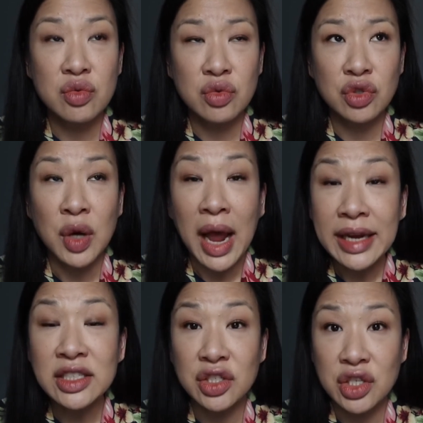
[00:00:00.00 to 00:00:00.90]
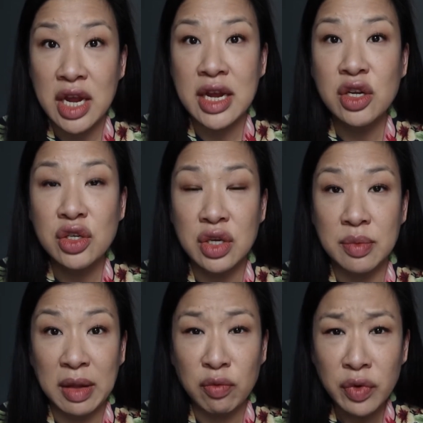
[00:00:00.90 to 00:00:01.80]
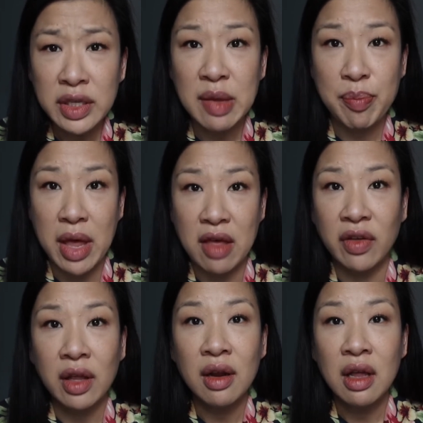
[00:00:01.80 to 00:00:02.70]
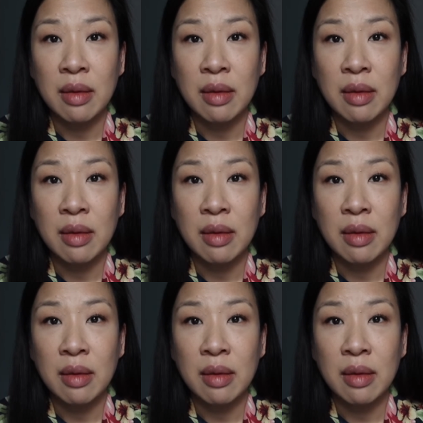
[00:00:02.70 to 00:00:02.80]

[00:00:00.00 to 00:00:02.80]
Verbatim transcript: tried to change and like really pivot